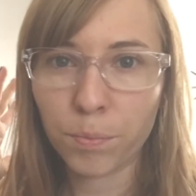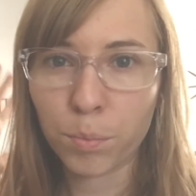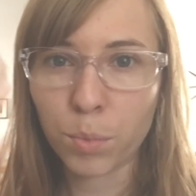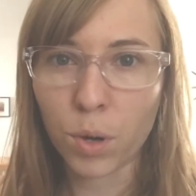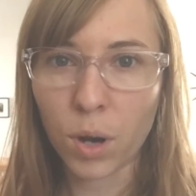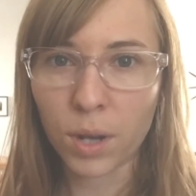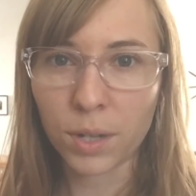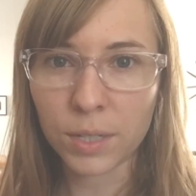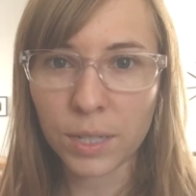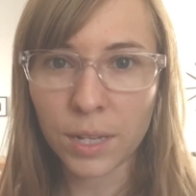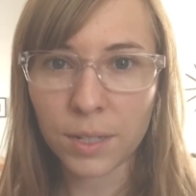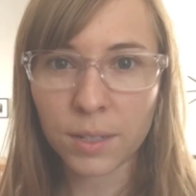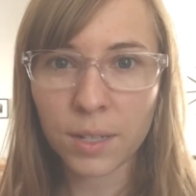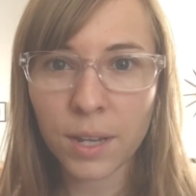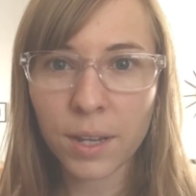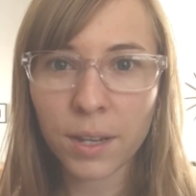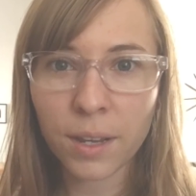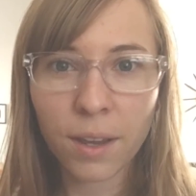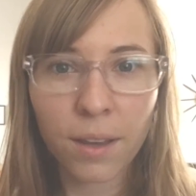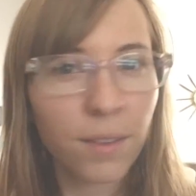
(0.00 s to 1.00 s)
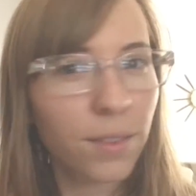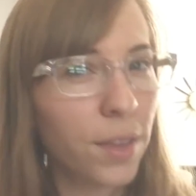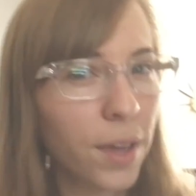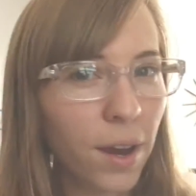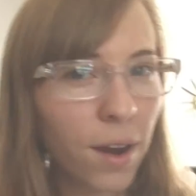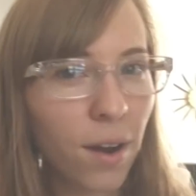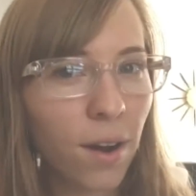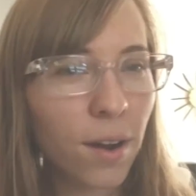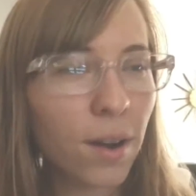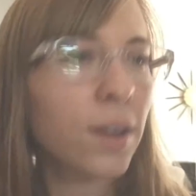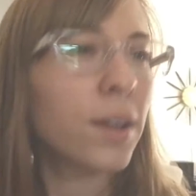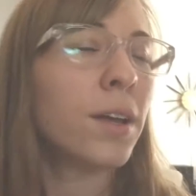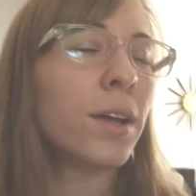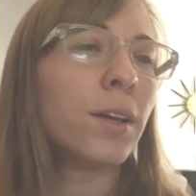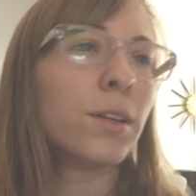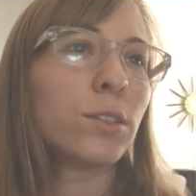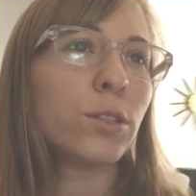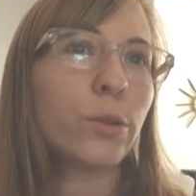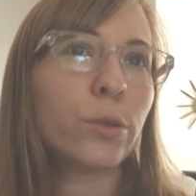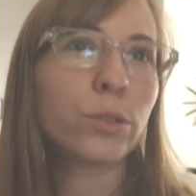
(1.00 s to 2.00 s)
processing there,
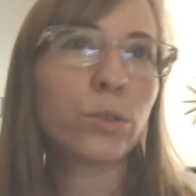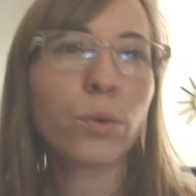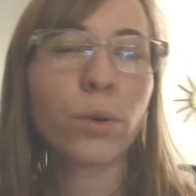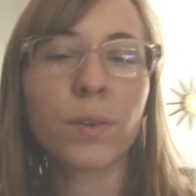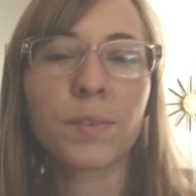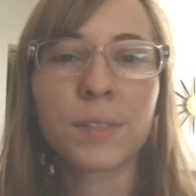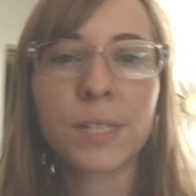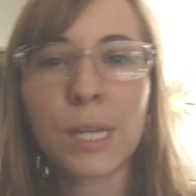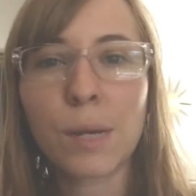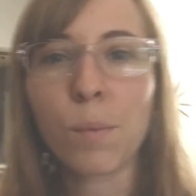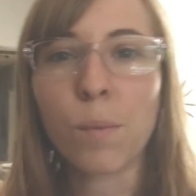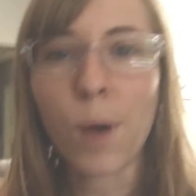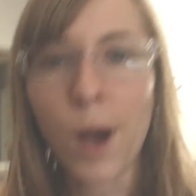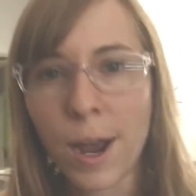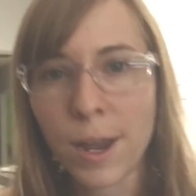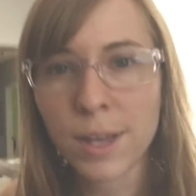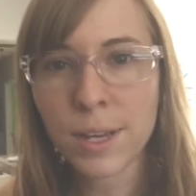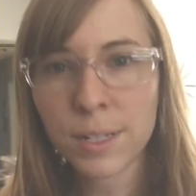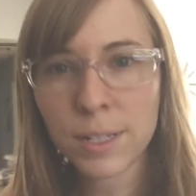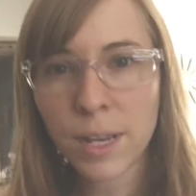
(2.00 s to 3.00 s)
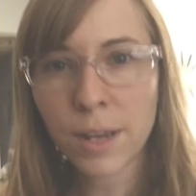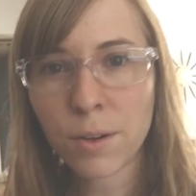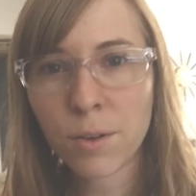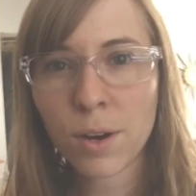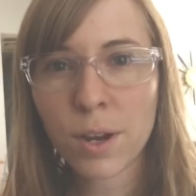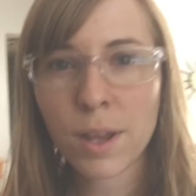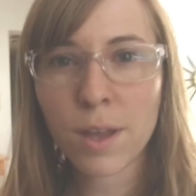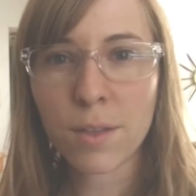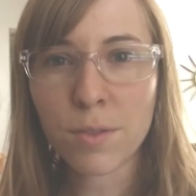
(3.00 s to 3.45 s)
so you sort of see why he's angry.